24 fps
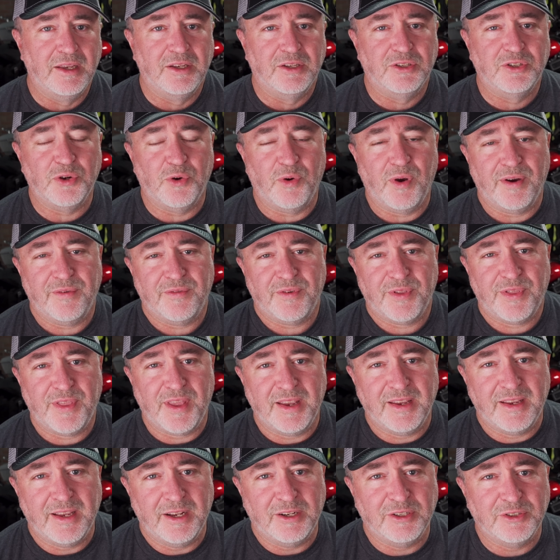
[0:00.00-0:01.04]
So
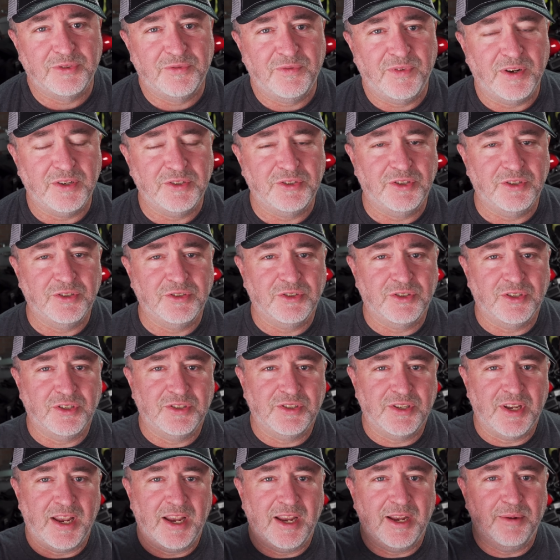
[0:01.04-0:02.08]
everything else functions the
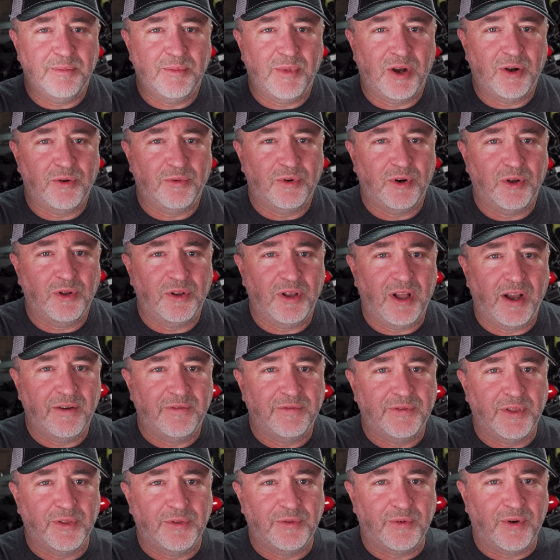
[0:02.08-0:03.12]
same. I'll roll
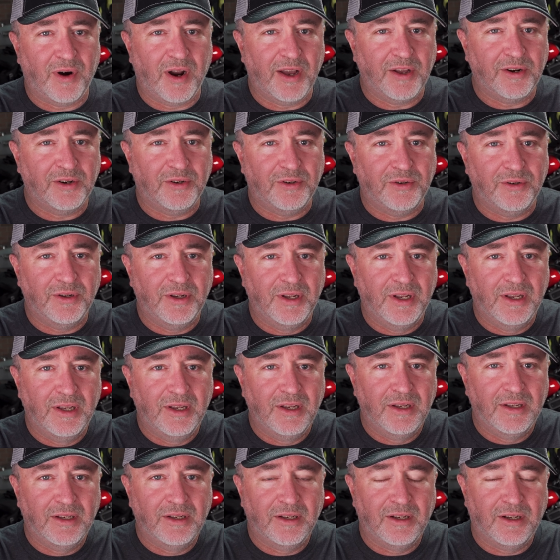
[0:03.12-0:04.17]
off the throttle,
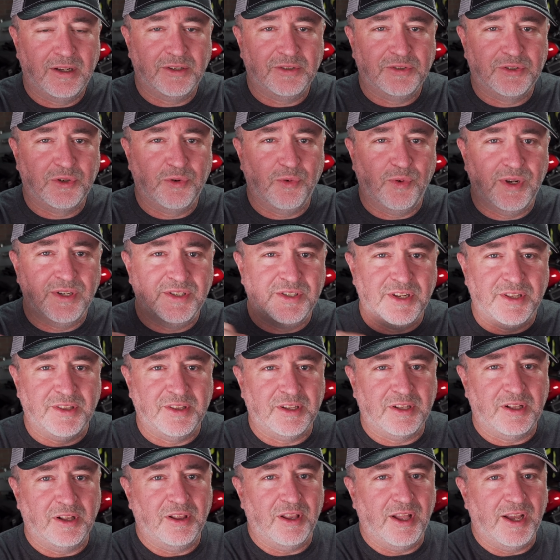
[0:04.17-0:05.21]
I'll squeeze in
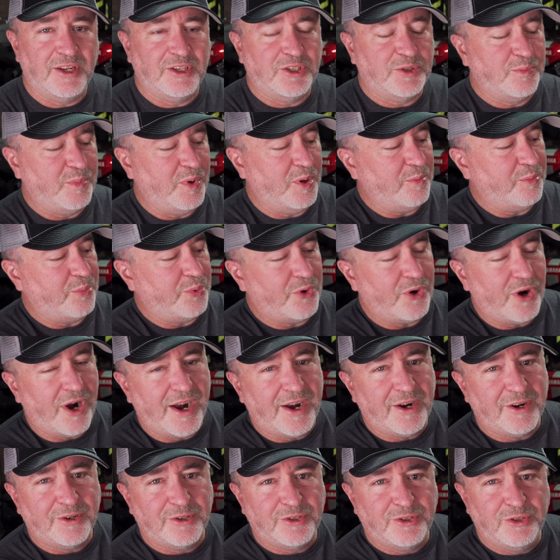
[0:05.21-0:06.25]
the clutch, but
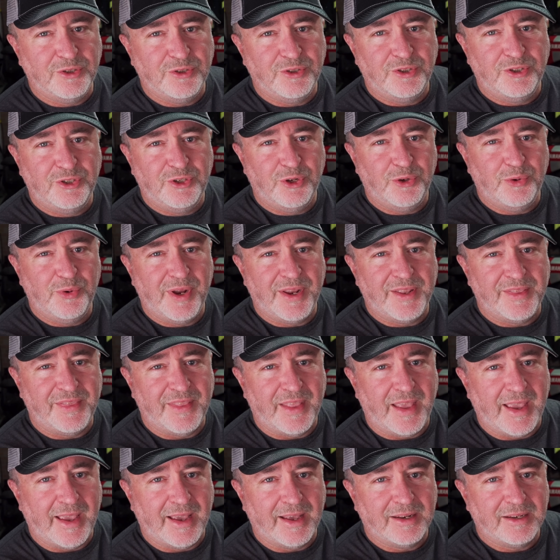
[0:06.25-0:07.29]
prior to doing
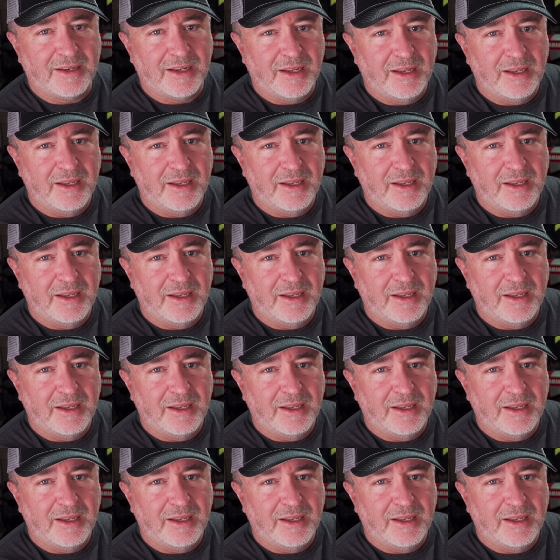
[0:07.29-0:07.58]
that,